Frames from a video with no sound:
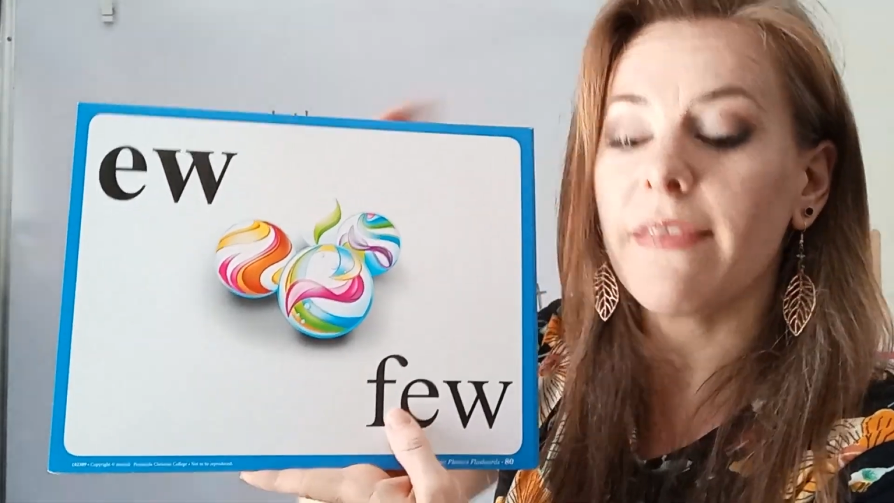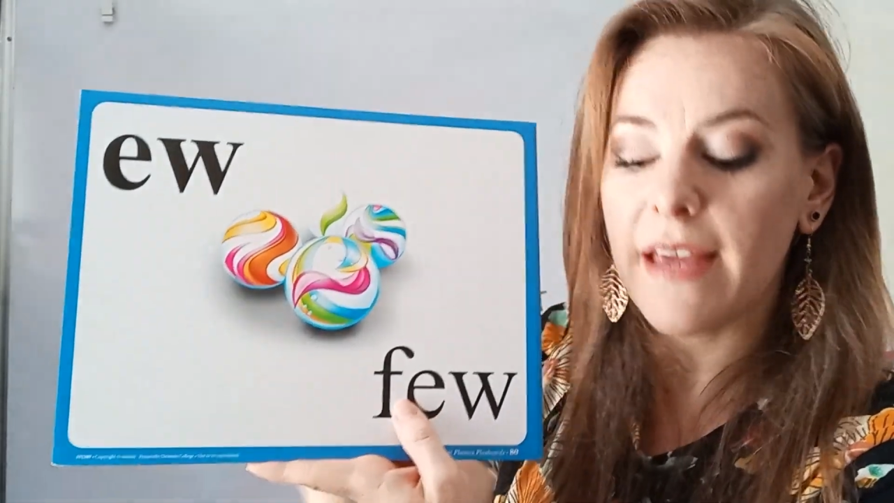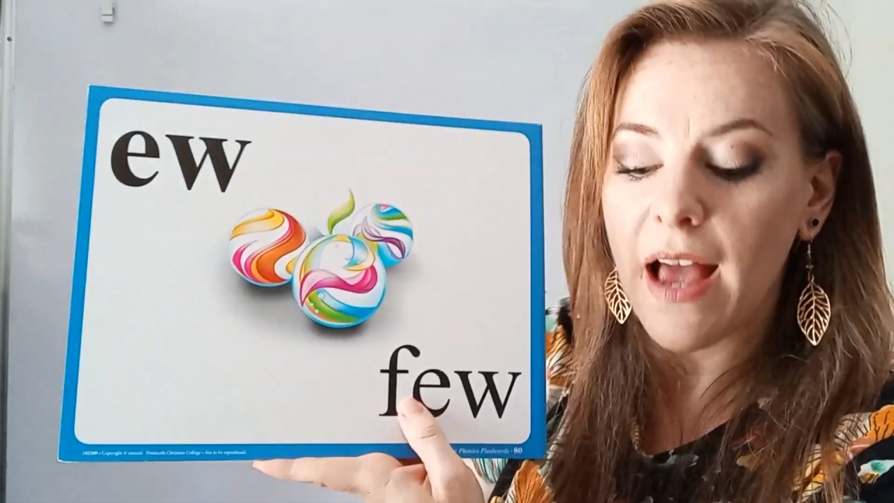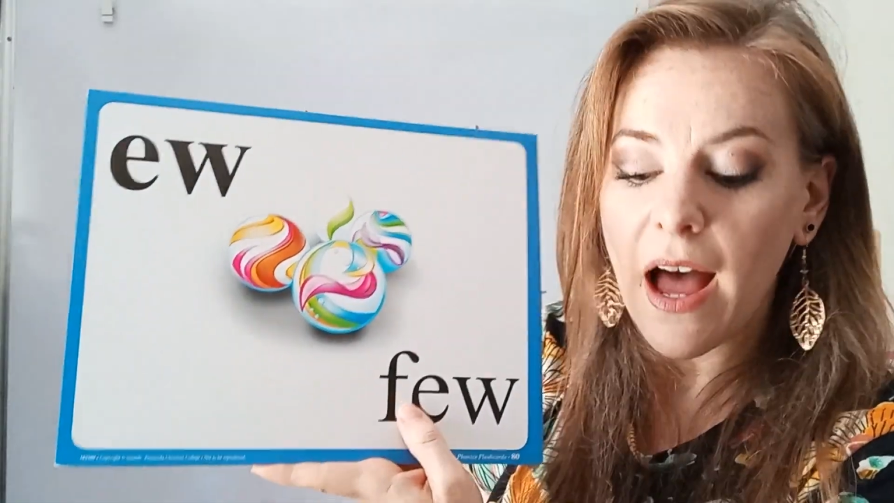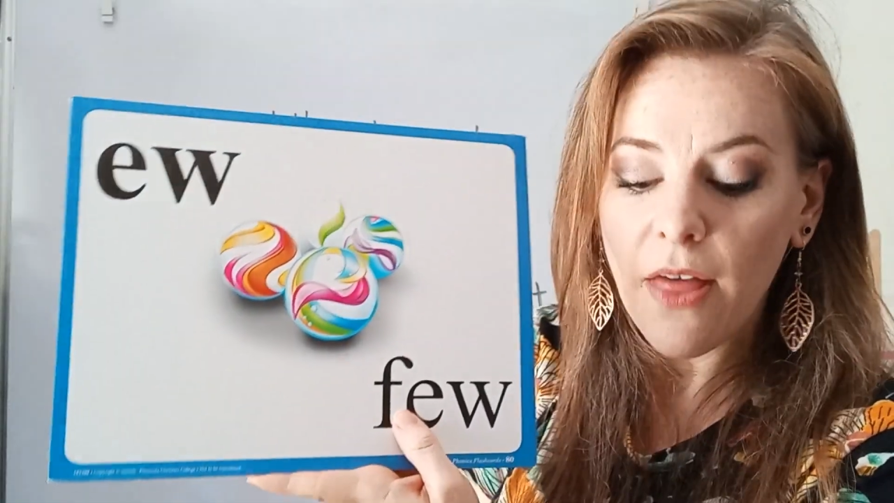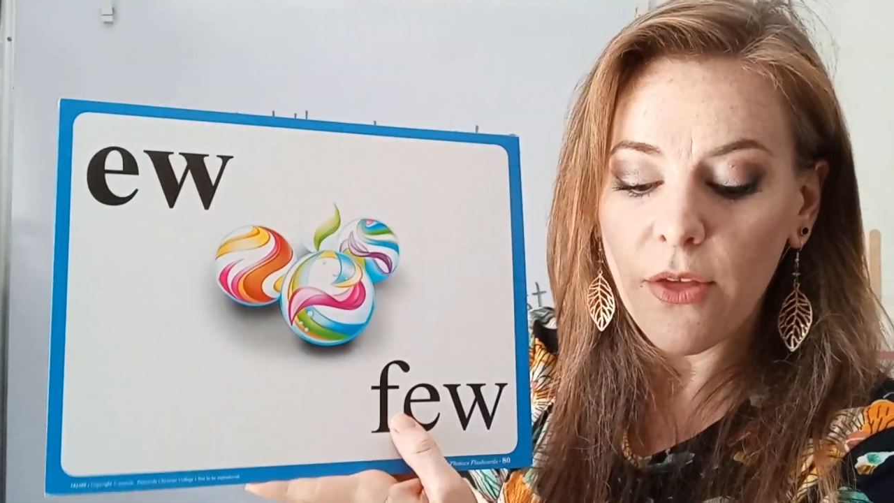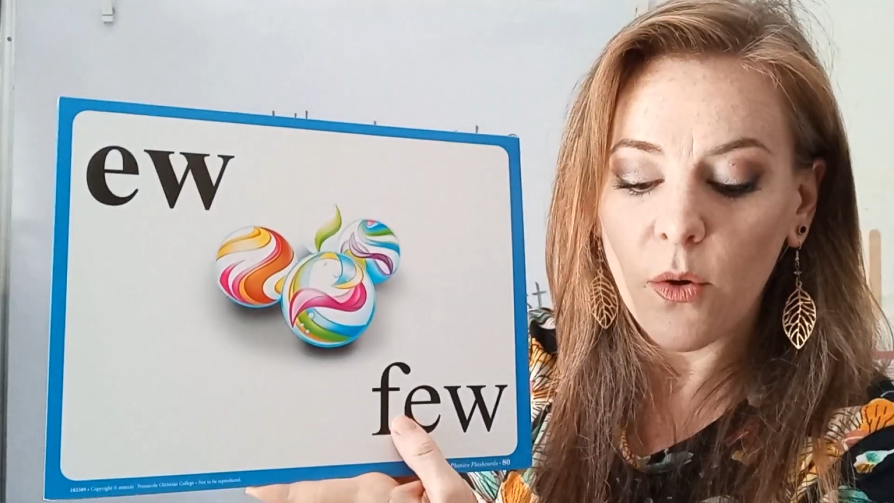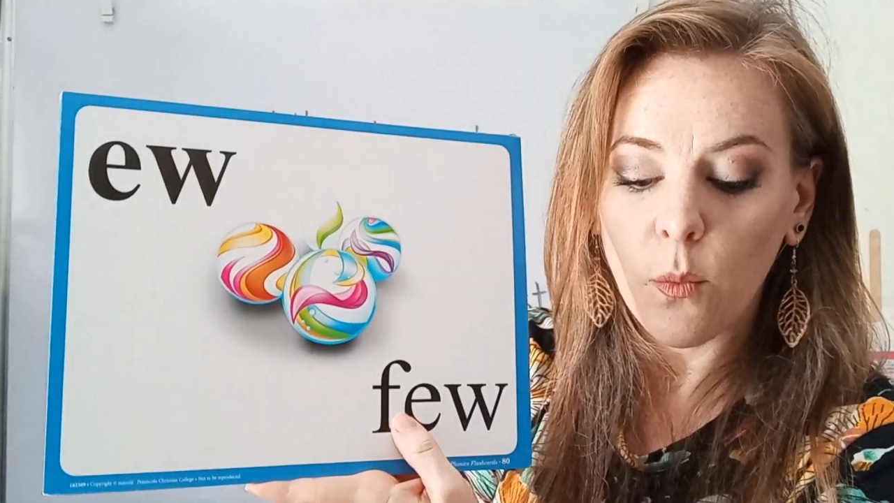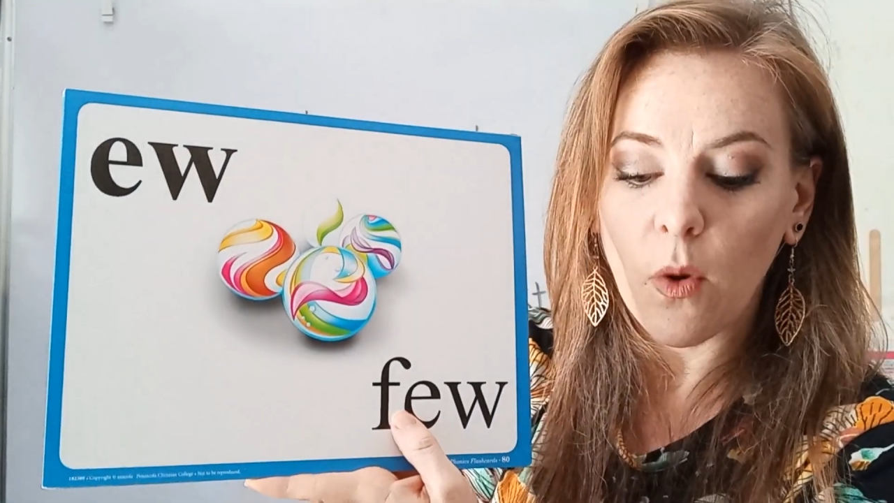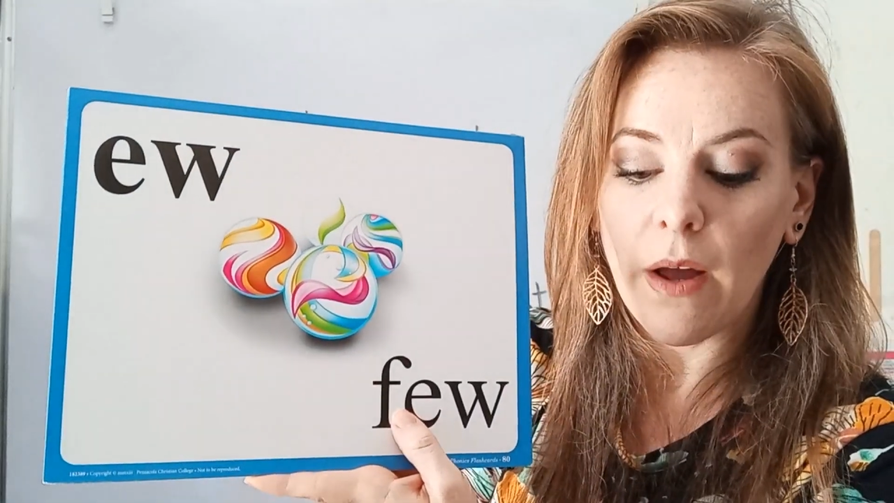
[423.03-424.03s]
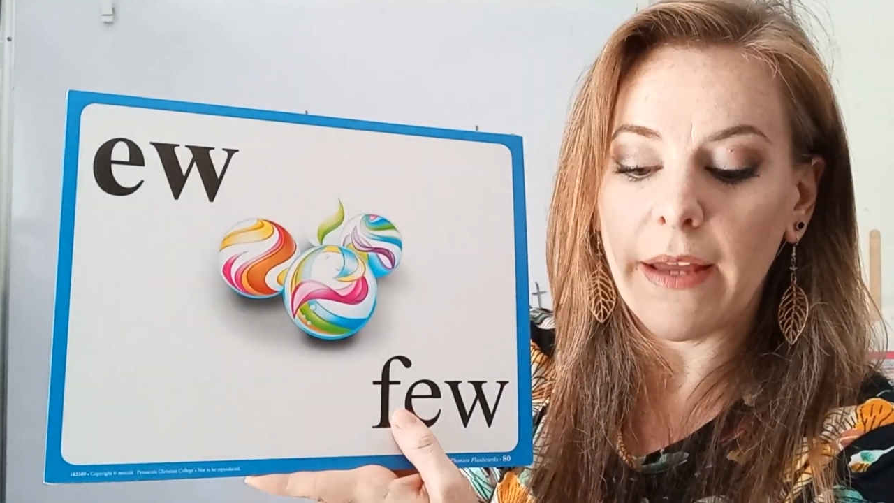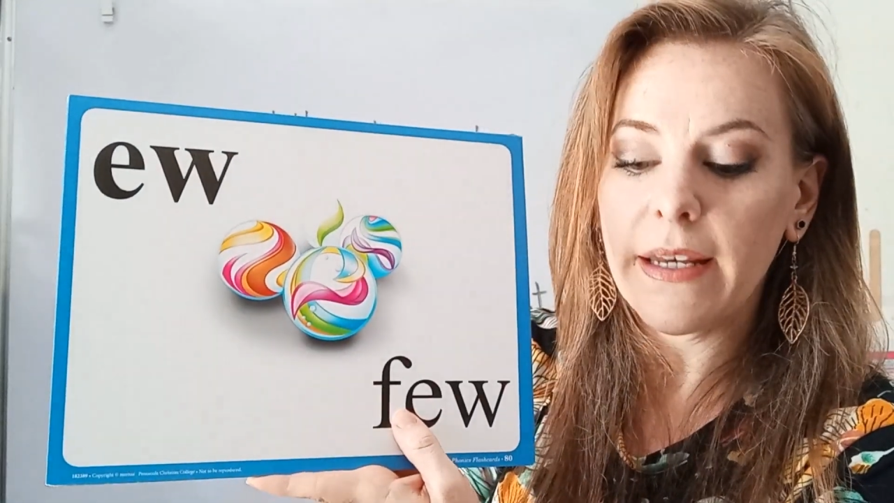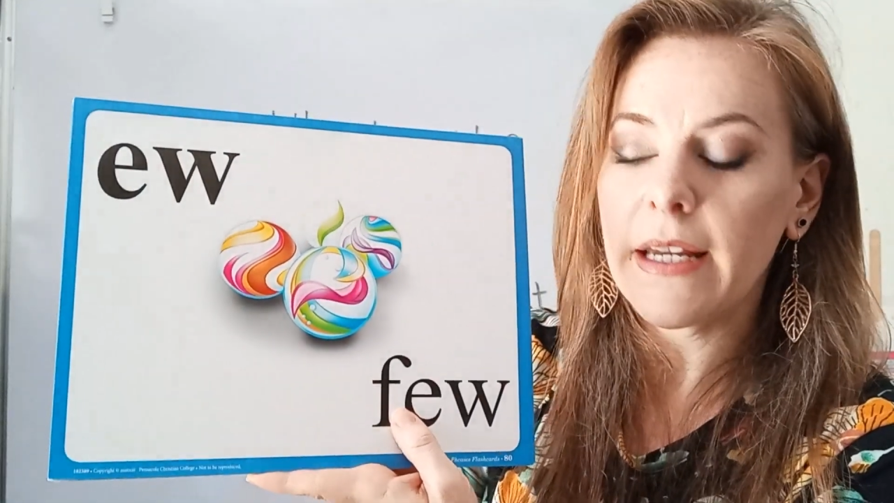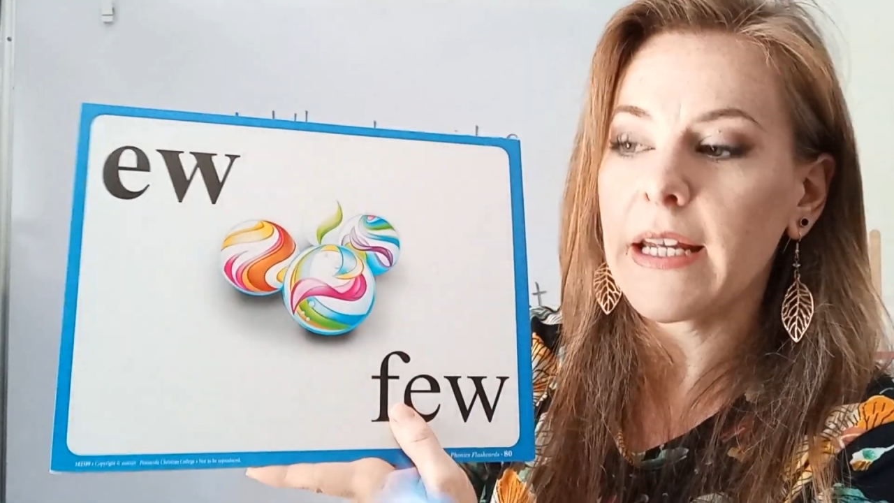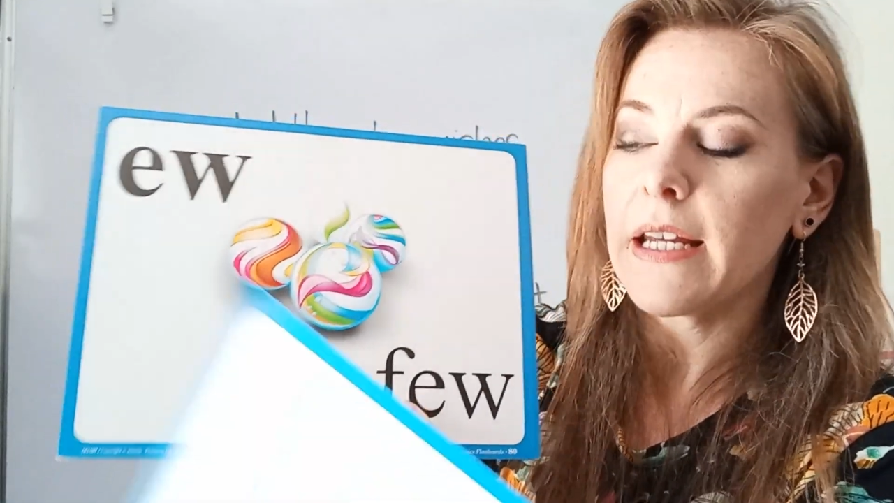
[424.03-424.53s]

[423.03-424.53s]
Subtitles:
the other one